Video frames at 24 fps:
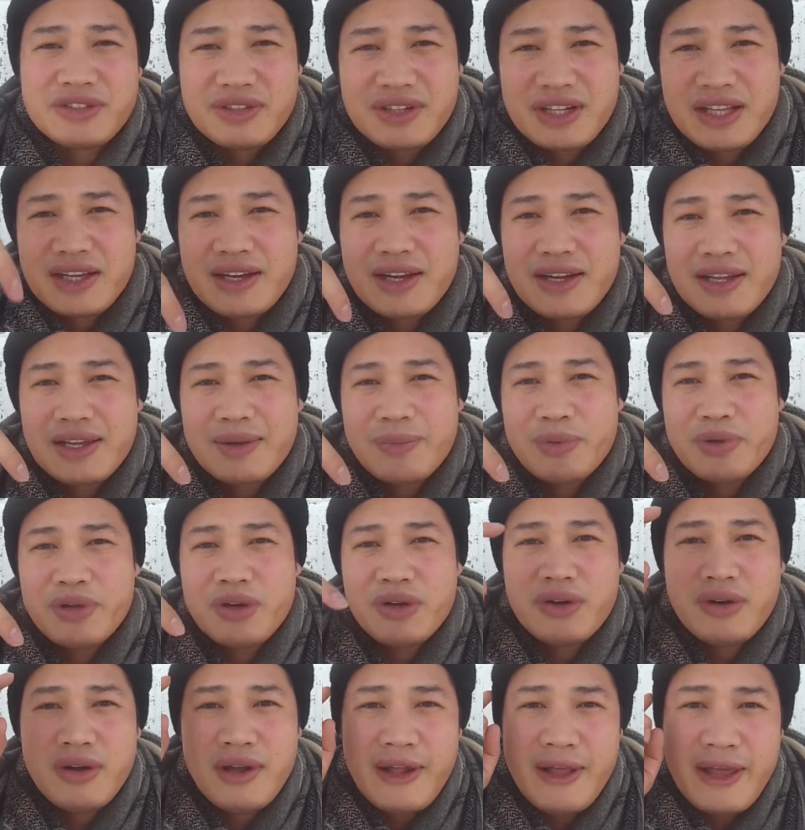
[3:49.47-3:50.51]
So click on the link
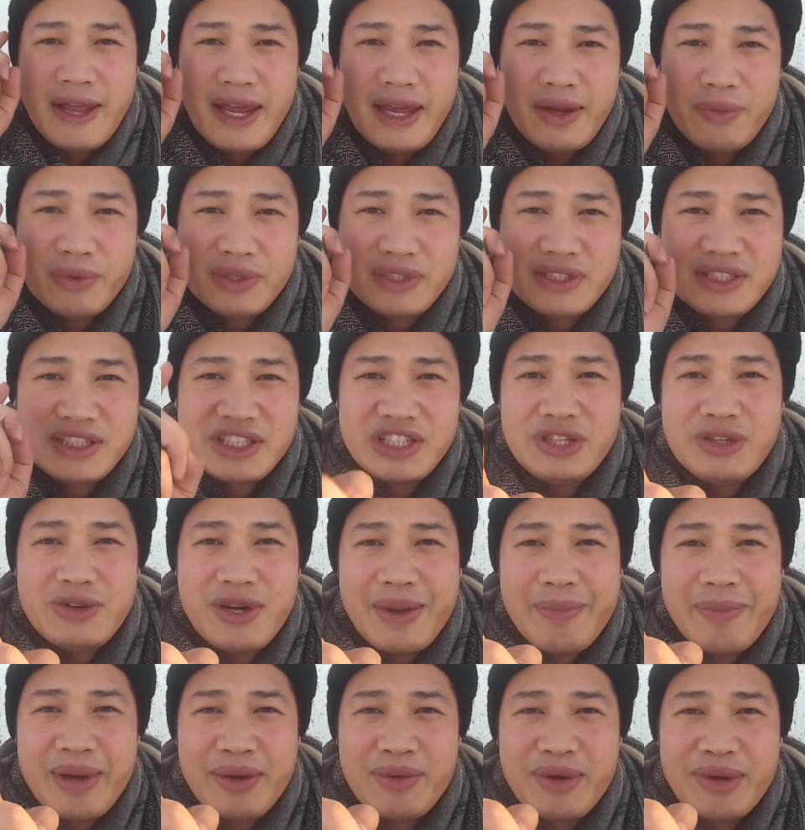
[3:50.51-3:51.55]
below, and we'll see you
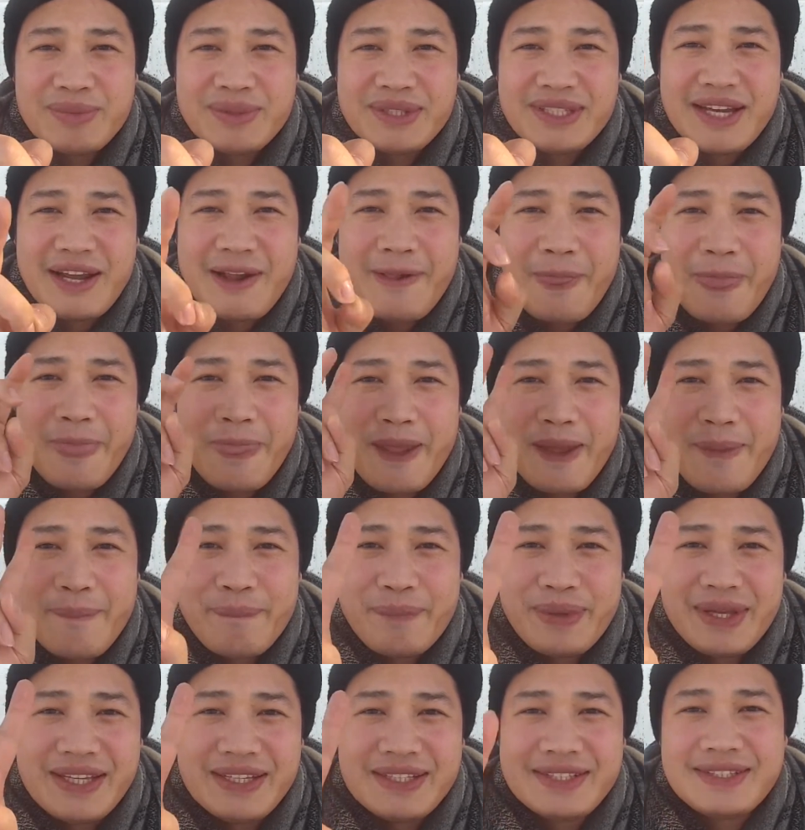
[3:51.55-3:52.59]
at my website.
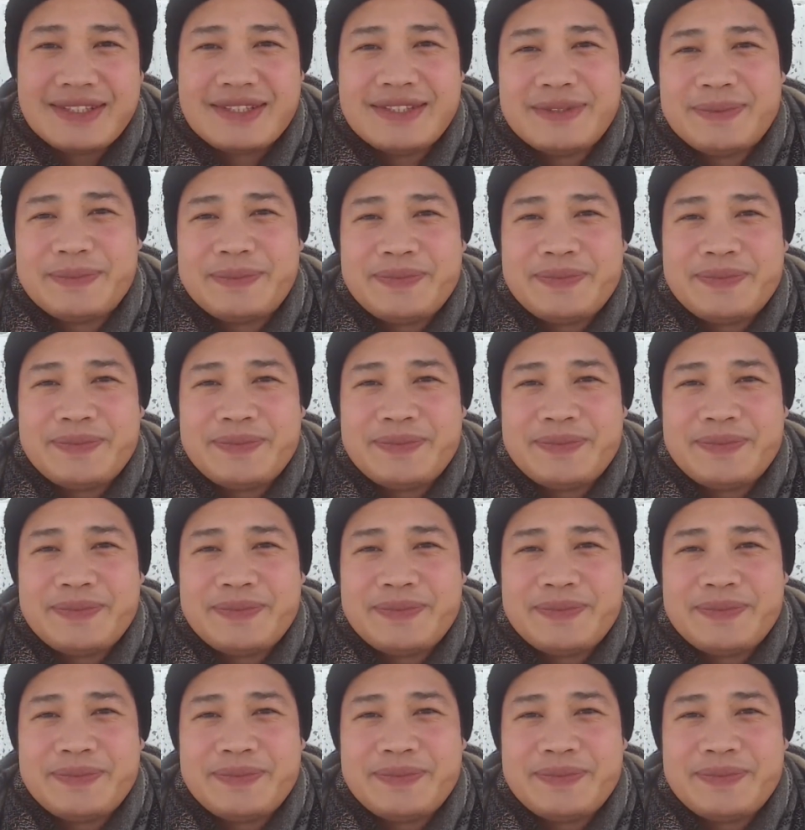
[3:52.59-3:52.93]
Peace.